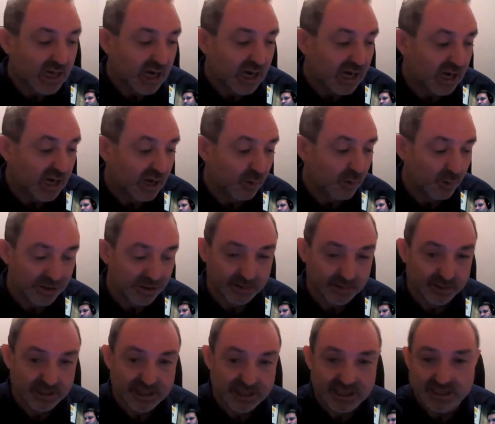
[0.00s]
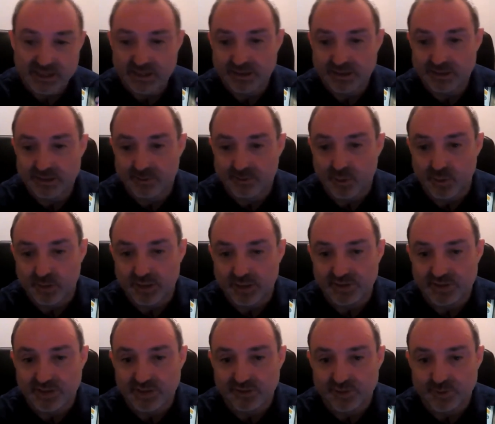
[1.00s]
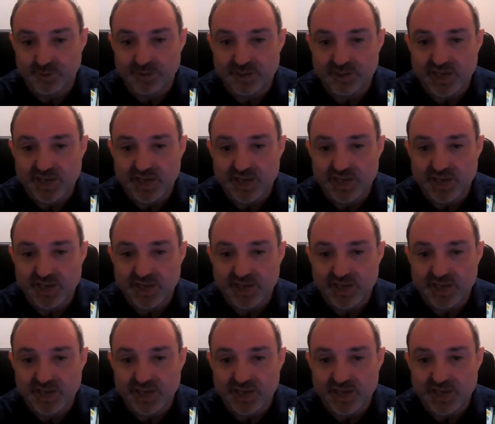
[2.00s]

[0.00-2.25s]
when the bottle itself has been